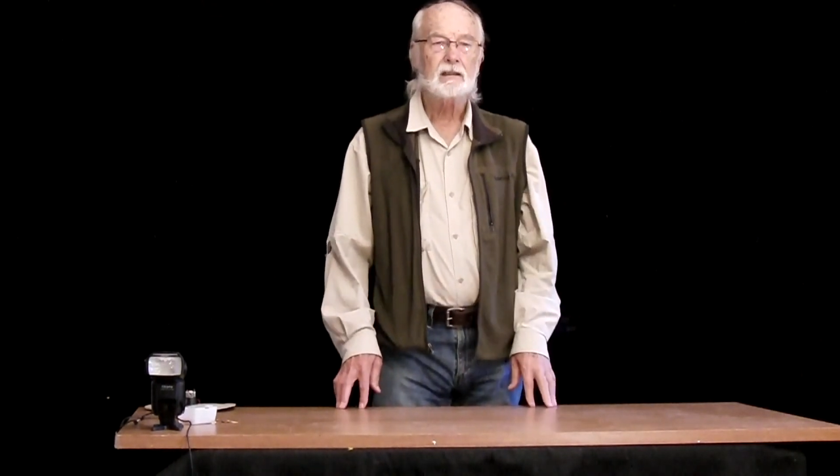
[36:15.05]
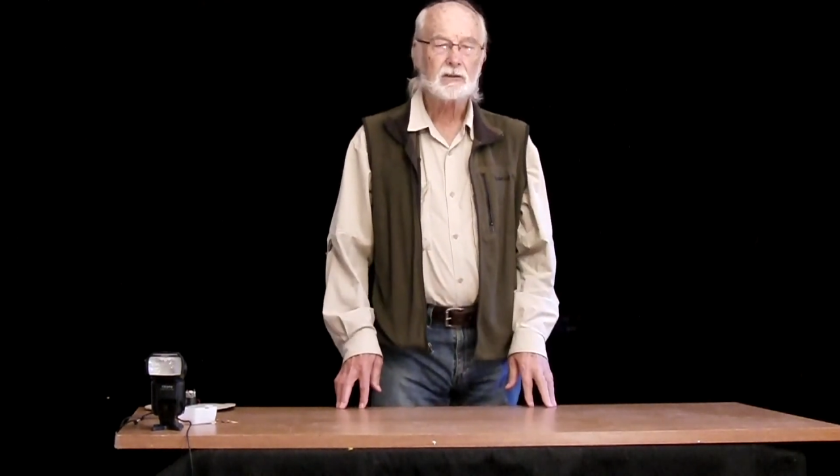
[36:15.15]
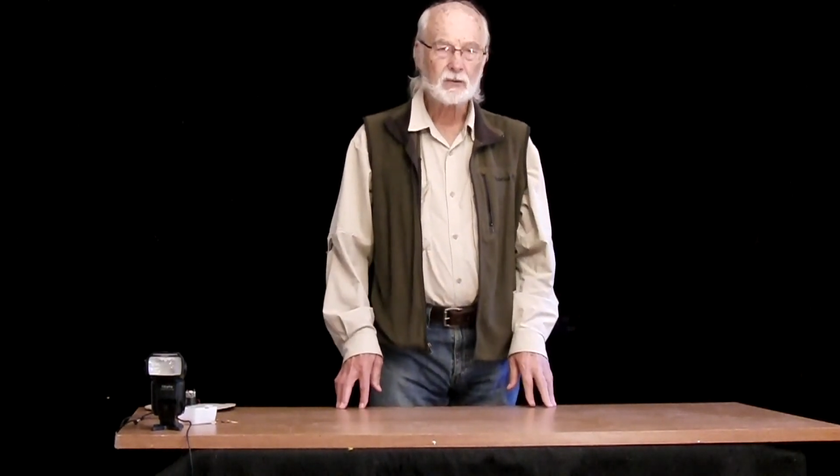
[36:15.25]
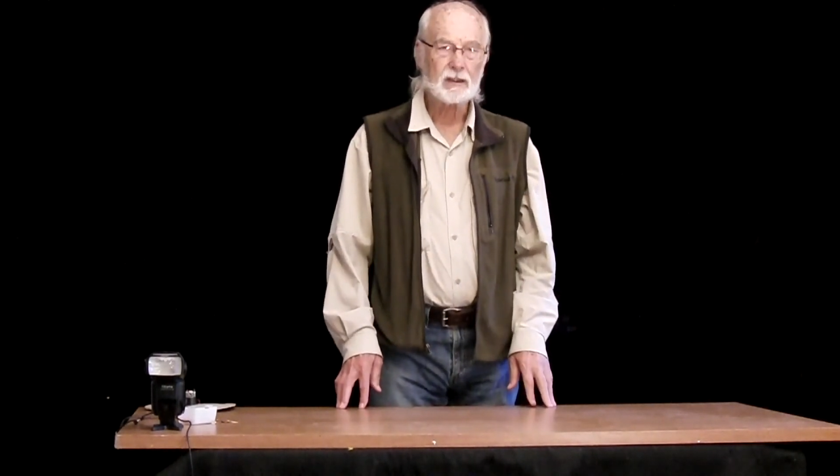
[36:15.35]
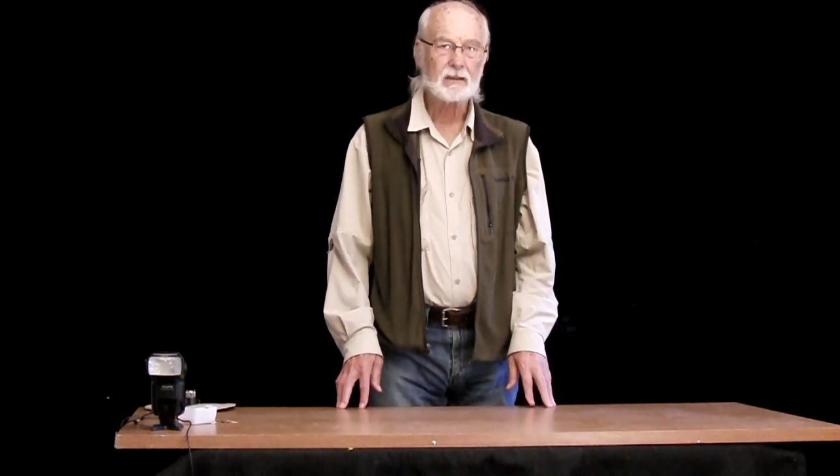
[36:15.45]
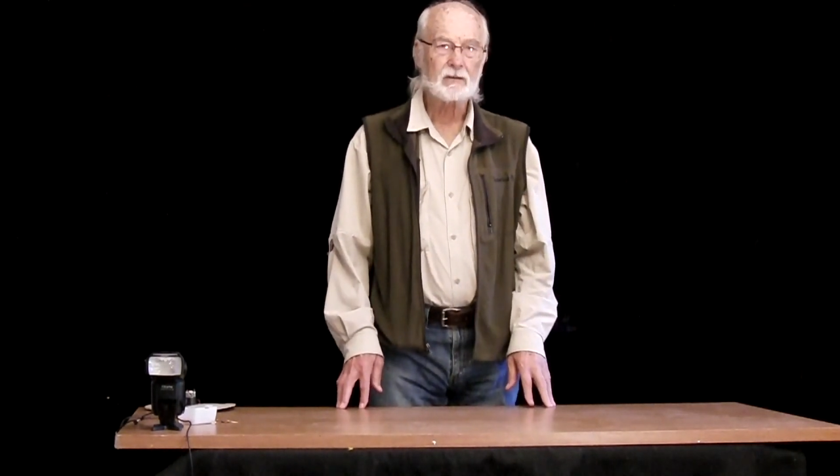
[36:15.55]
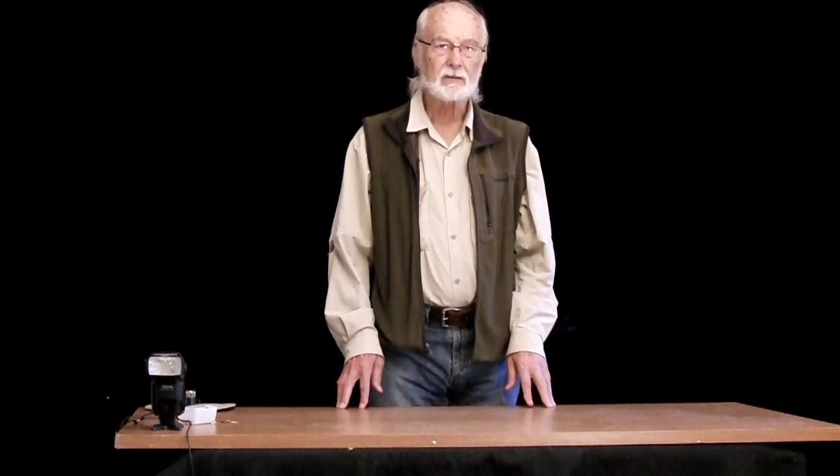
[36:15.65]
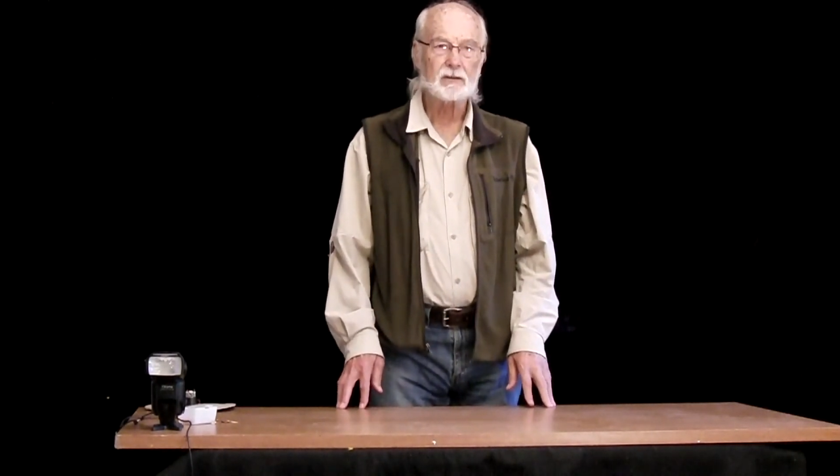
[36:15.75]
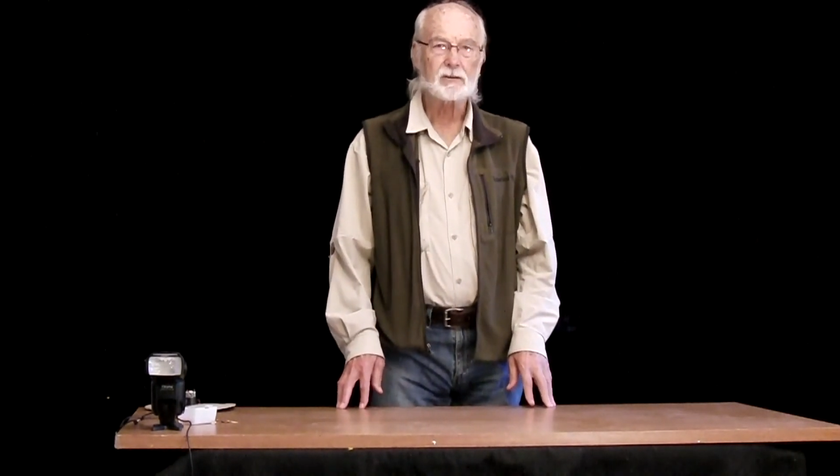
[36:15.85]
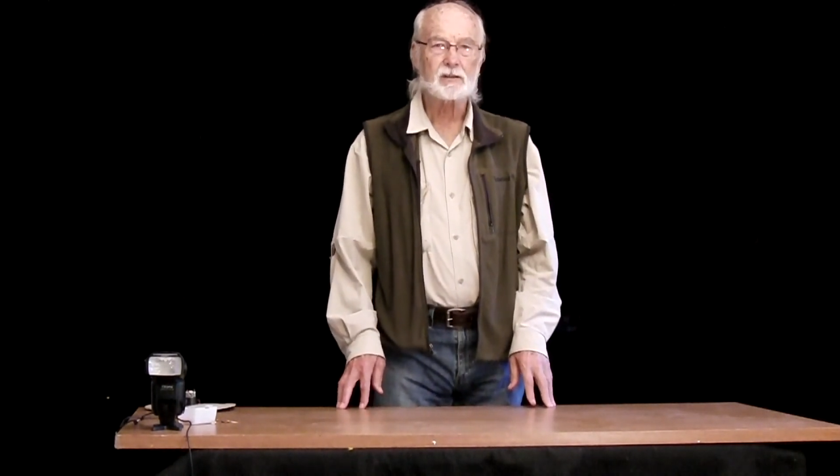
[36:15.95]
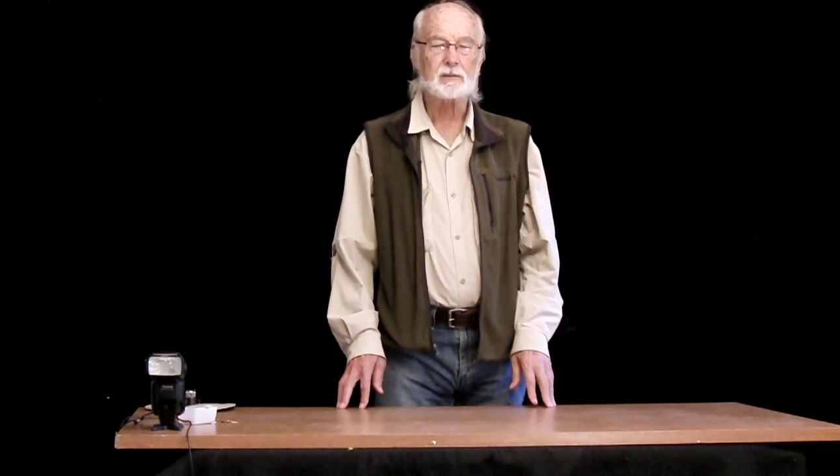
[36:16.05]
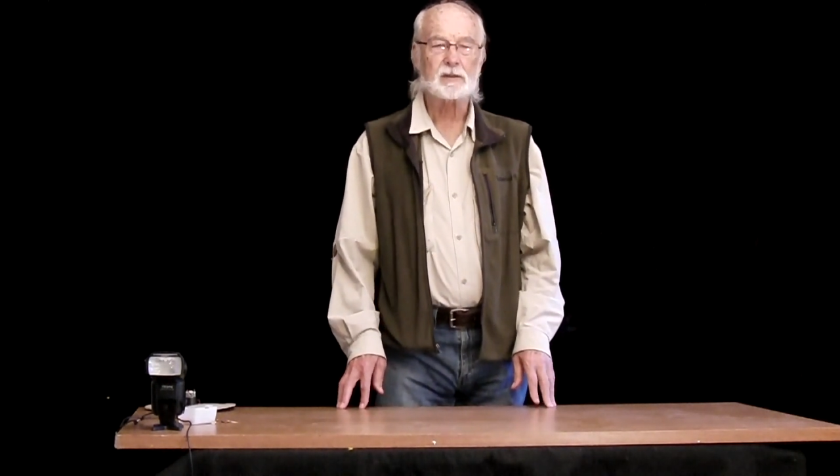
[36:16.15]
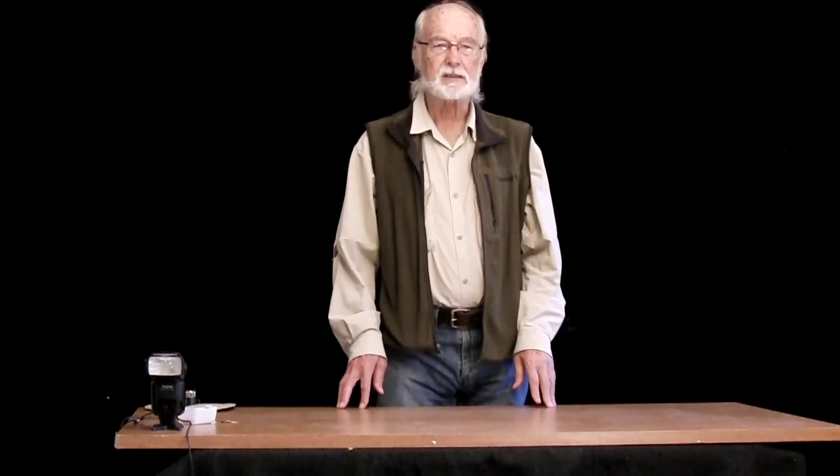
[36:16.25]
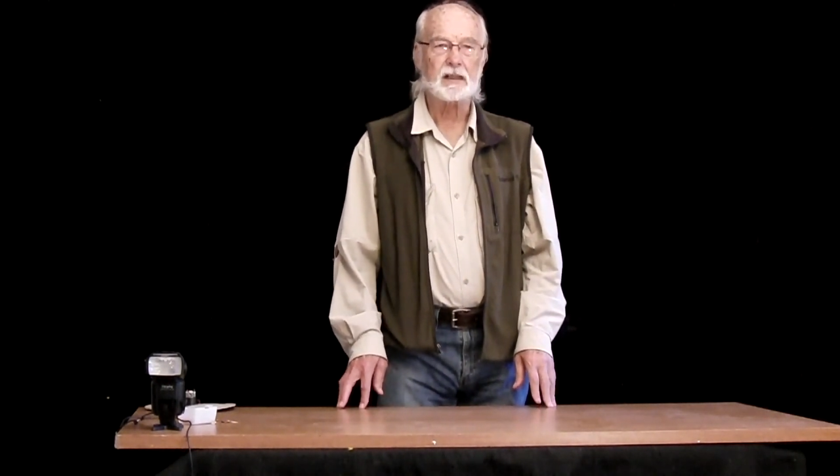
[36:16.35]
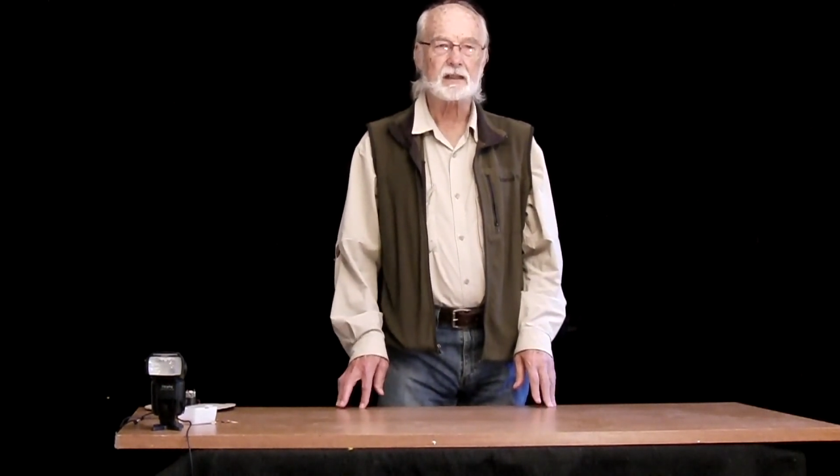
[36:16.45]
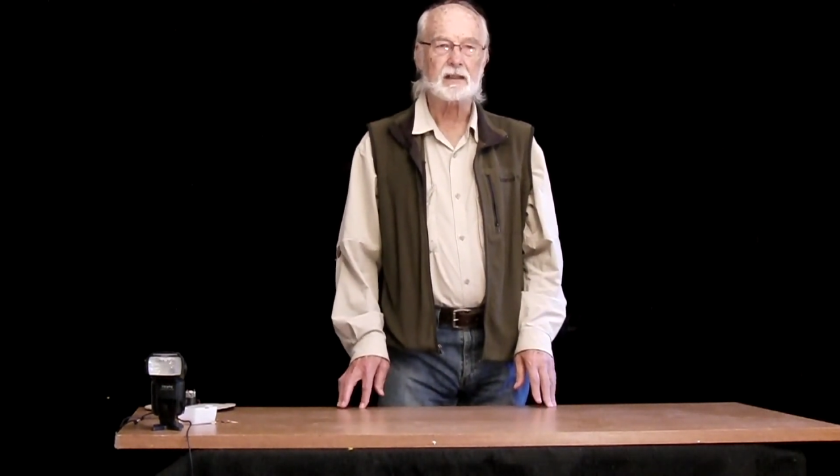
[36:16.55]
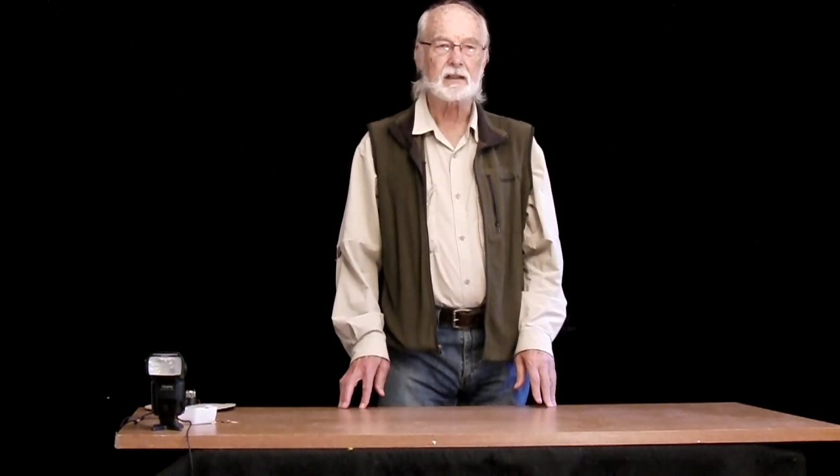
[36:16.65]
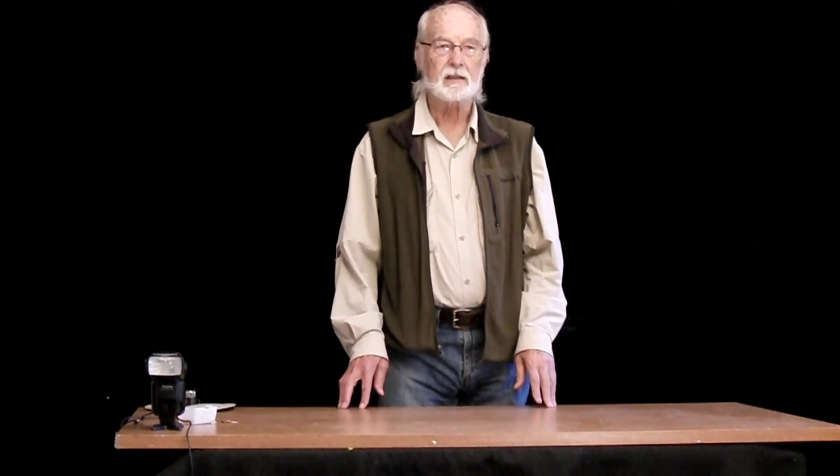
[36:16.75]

20 revolutions per second.